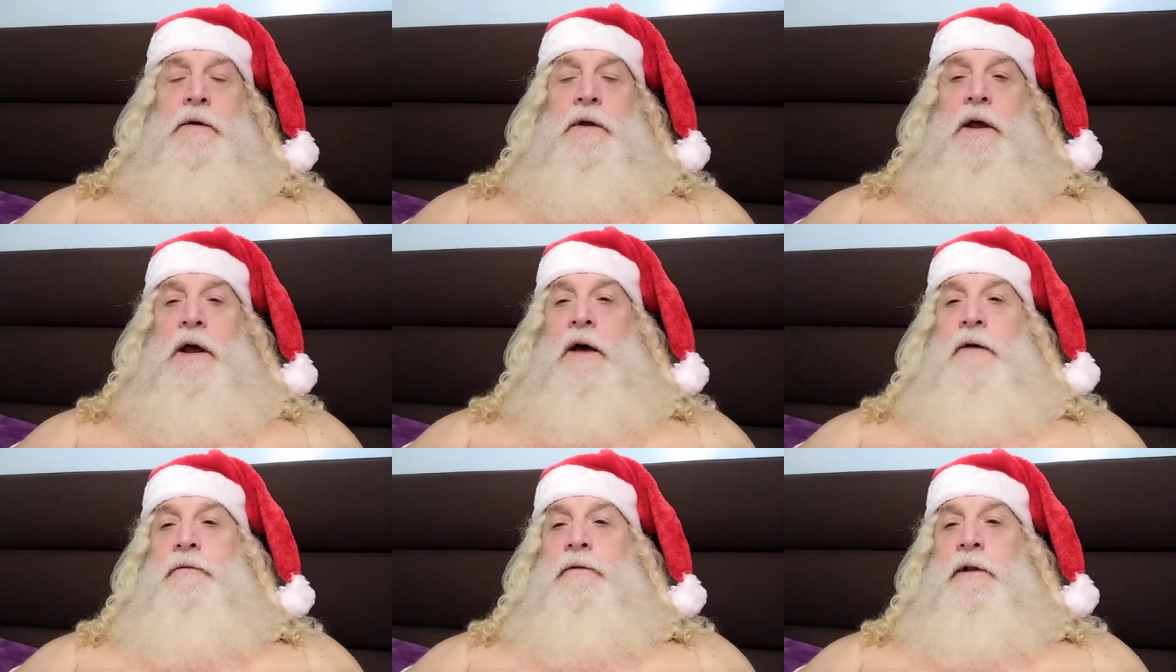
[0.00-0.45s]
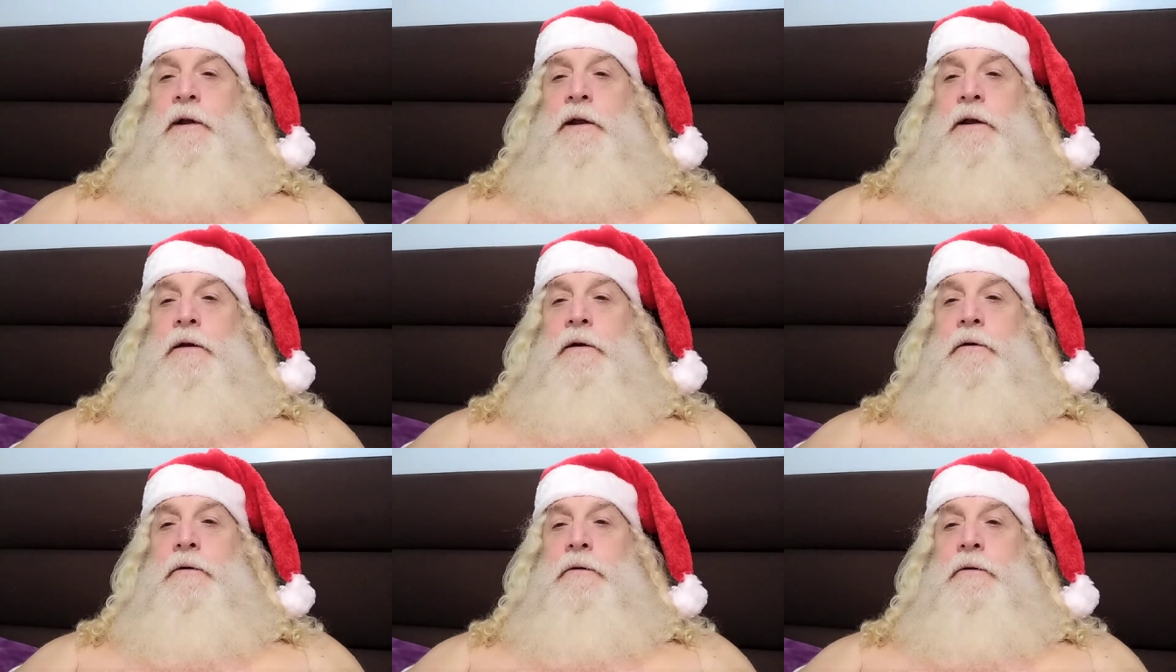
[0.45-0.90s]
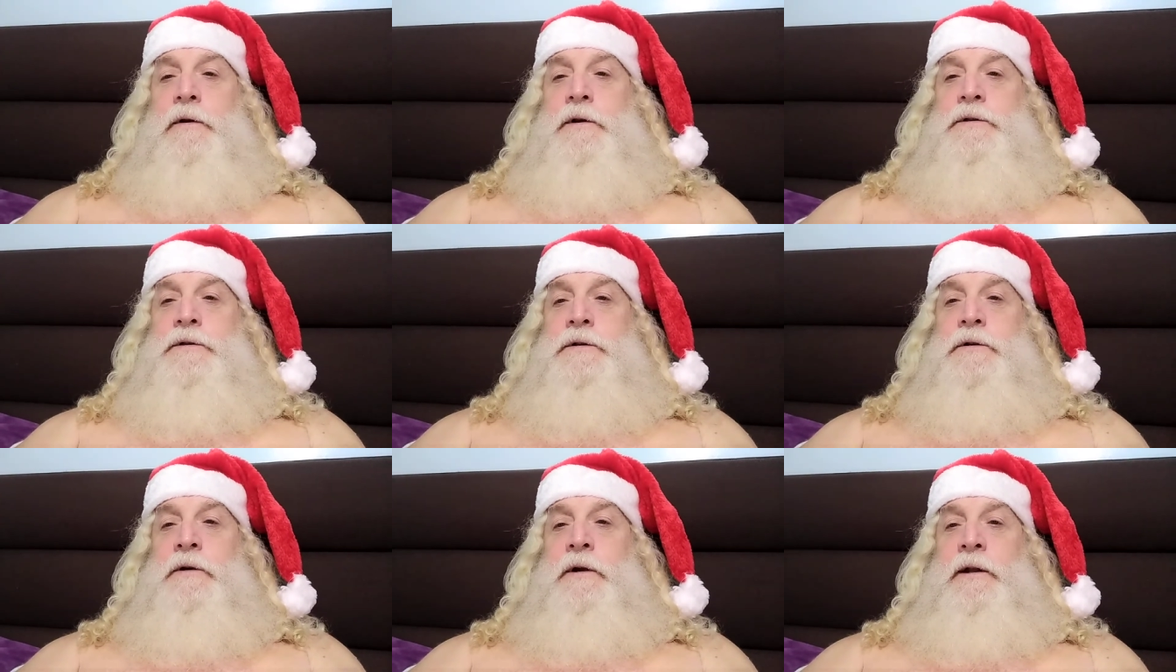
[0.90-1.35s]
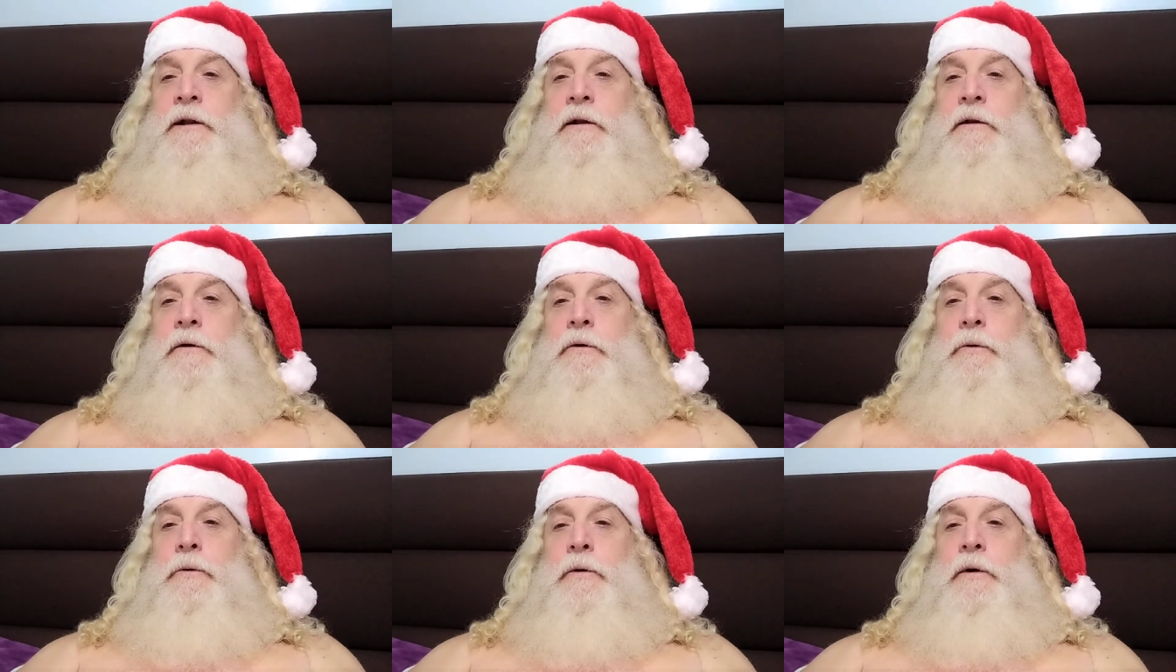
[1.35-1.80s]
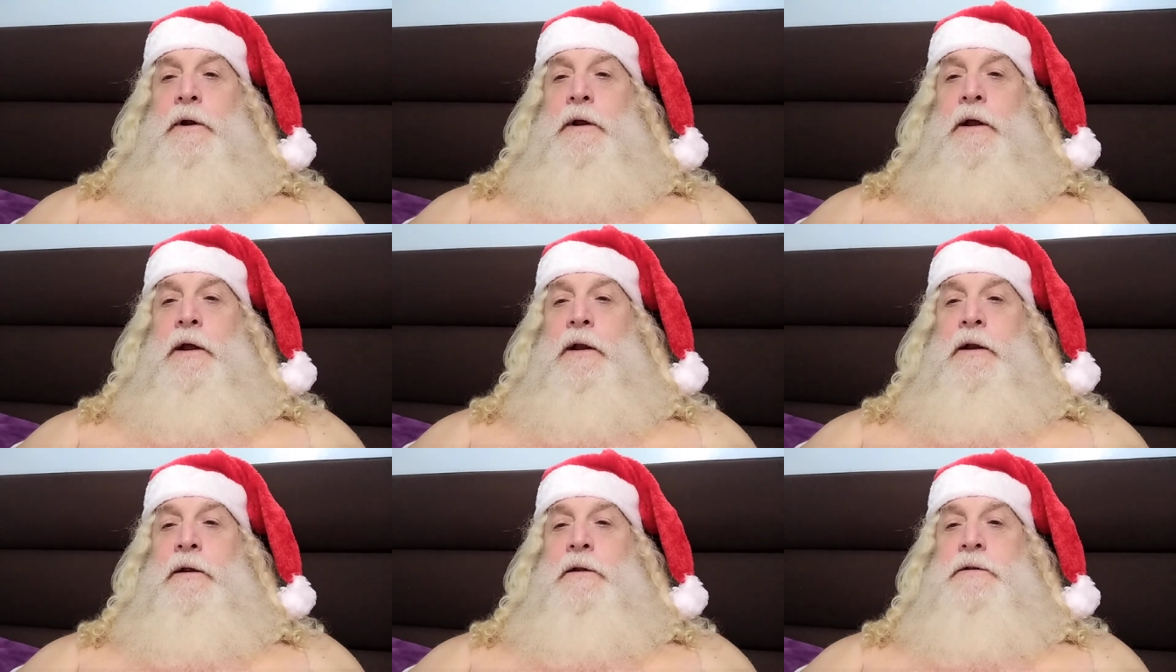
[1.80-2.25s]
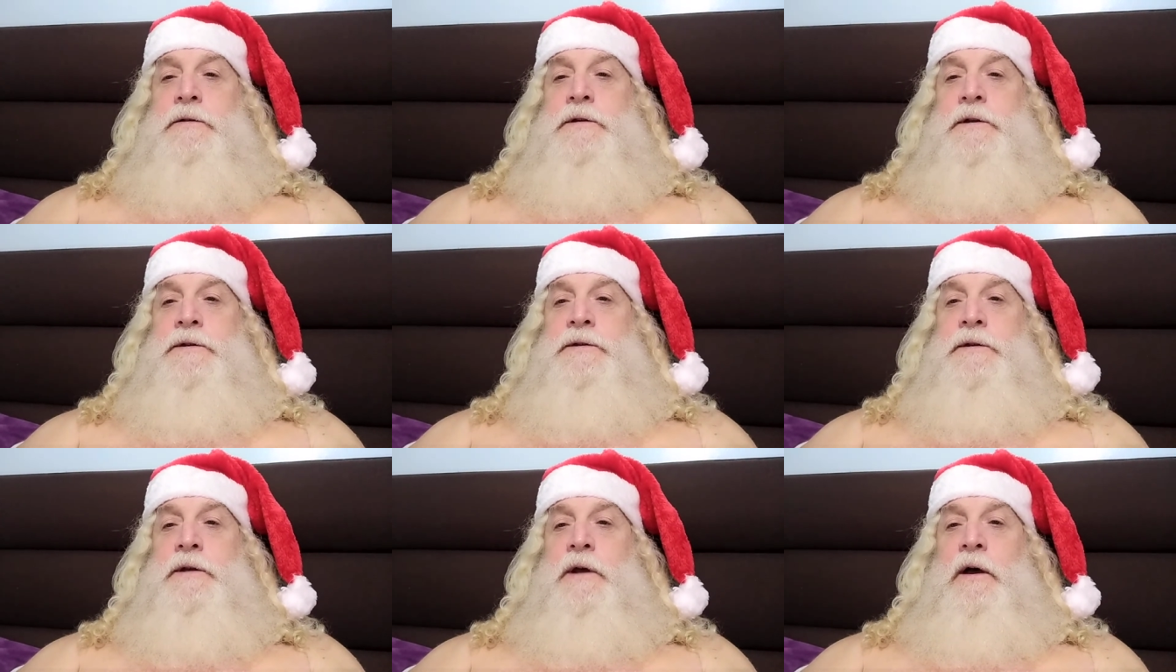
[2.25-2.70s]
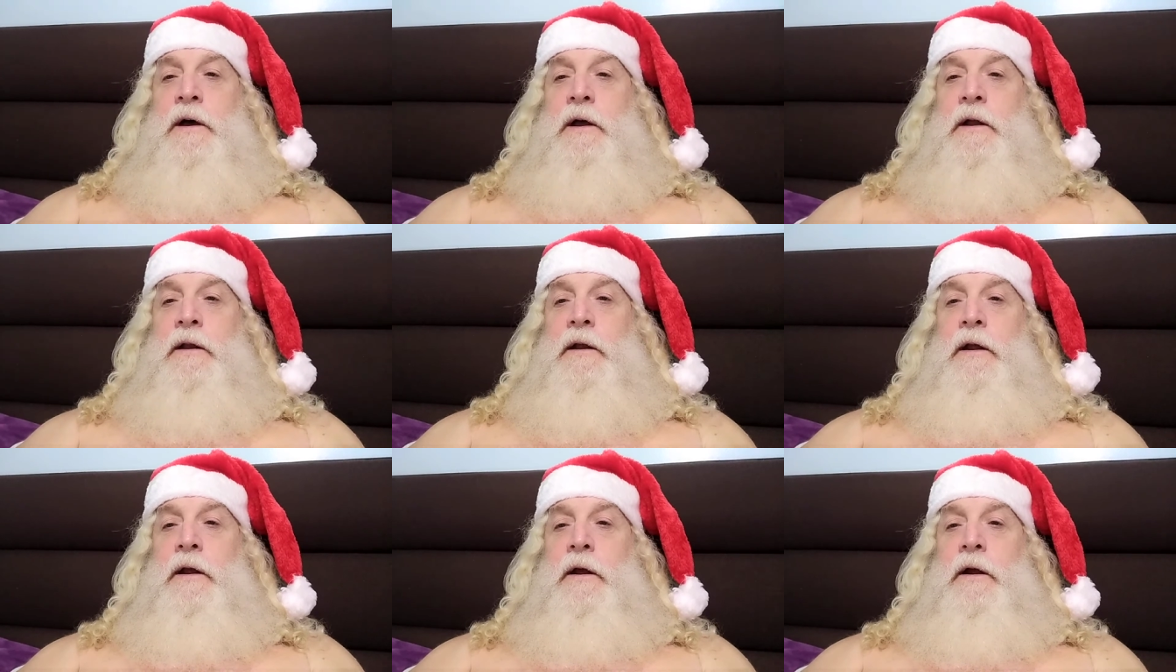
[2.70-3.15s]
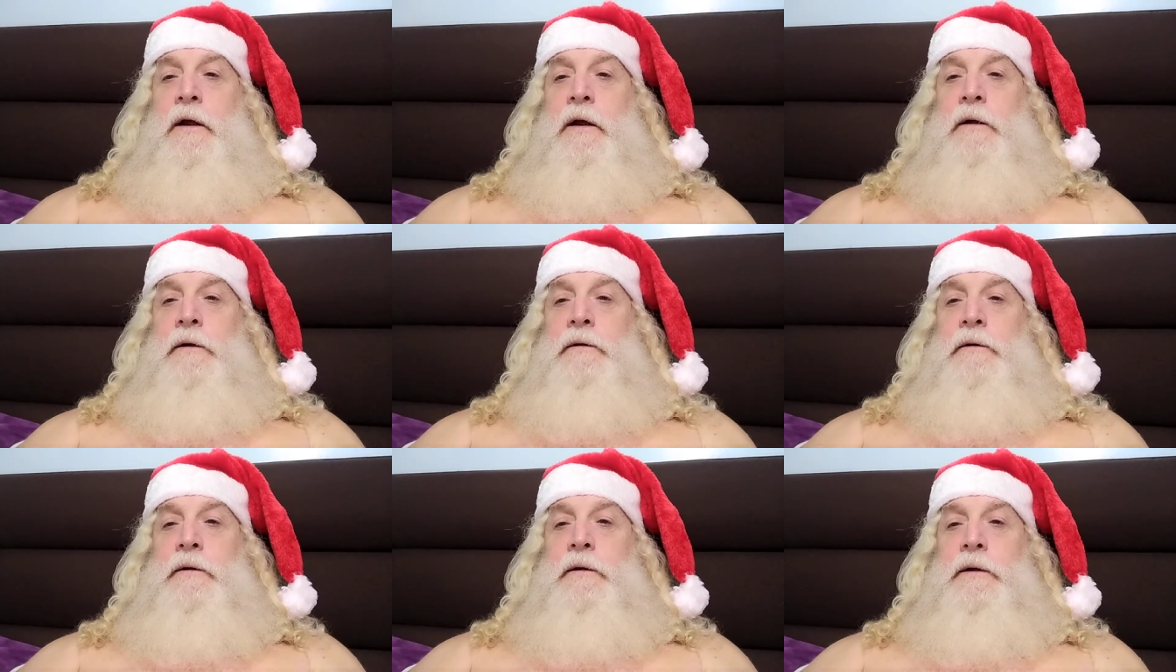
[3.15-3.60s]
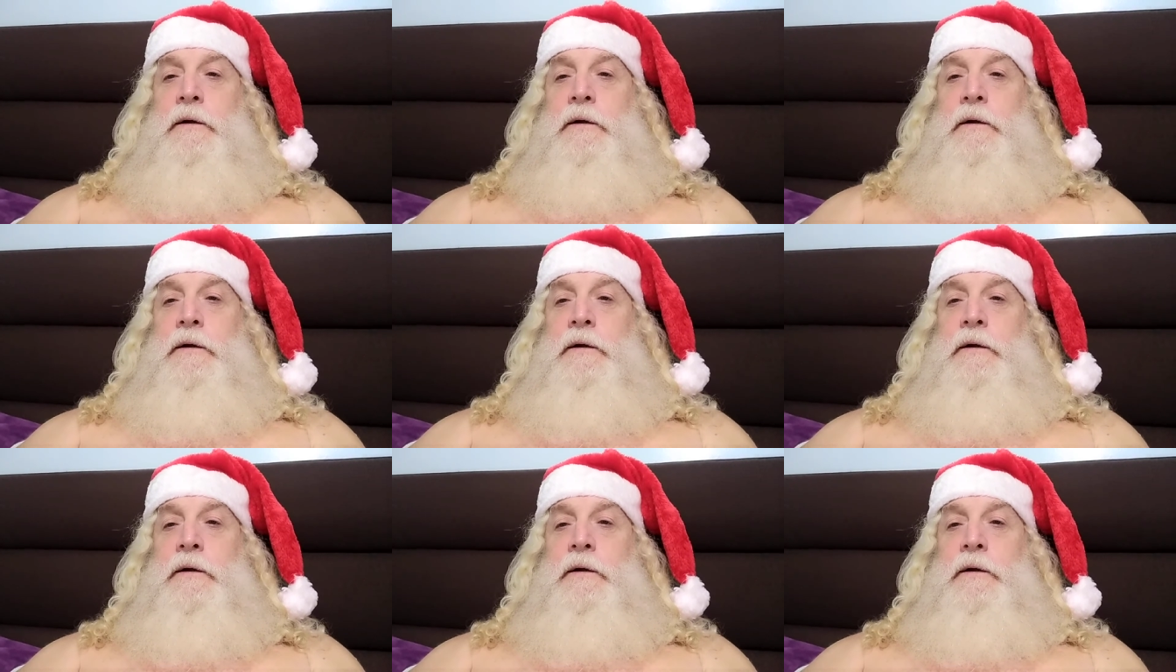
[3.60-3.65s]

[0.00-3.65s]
Catholic Christian oriented society here.